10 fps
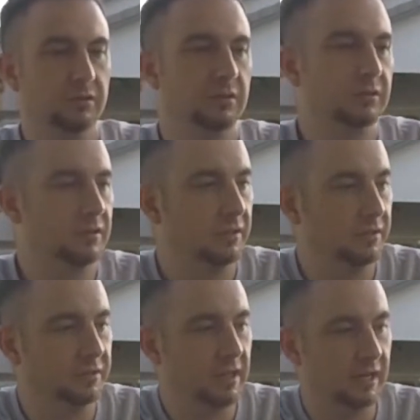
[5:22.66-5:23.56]
Here's
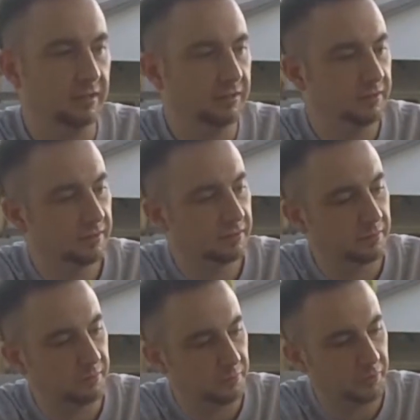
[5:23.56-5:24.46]
another Titans
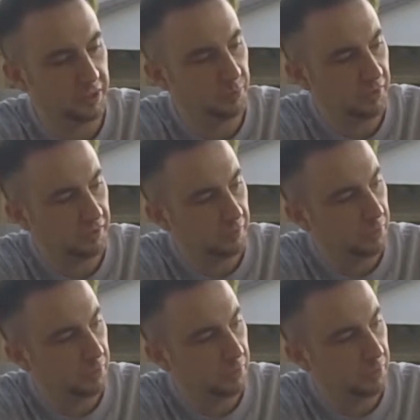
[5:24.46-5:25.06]
Rebirth